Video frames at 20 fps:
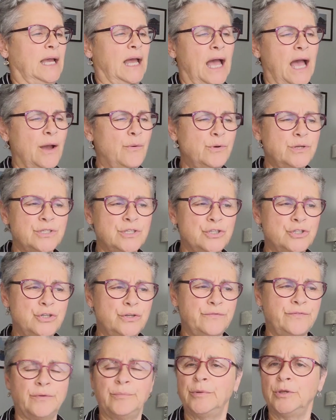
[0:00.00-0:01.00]
I wasn't too
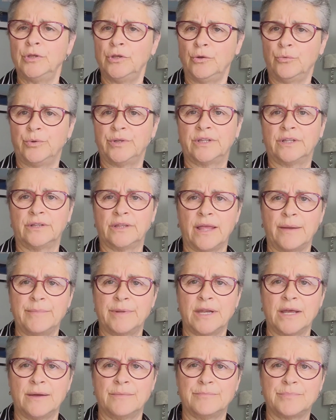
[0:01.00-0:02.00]
familiar with the Lemon
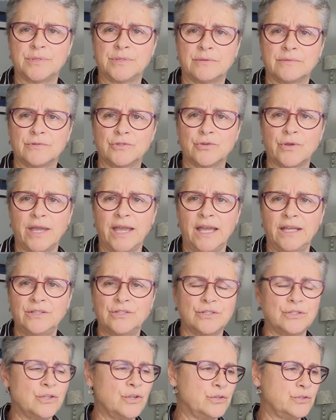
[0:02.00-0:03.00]
Ups, so I had
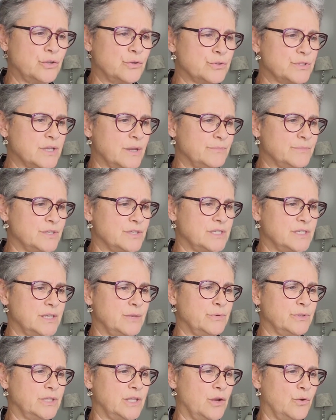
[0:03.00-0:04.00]
to look those up to see
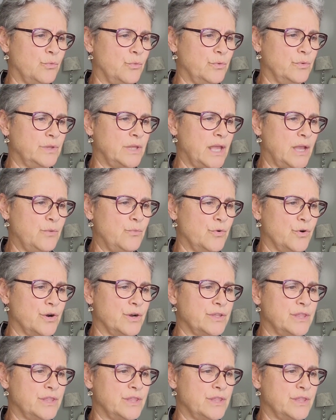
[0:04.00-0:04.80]
what they were.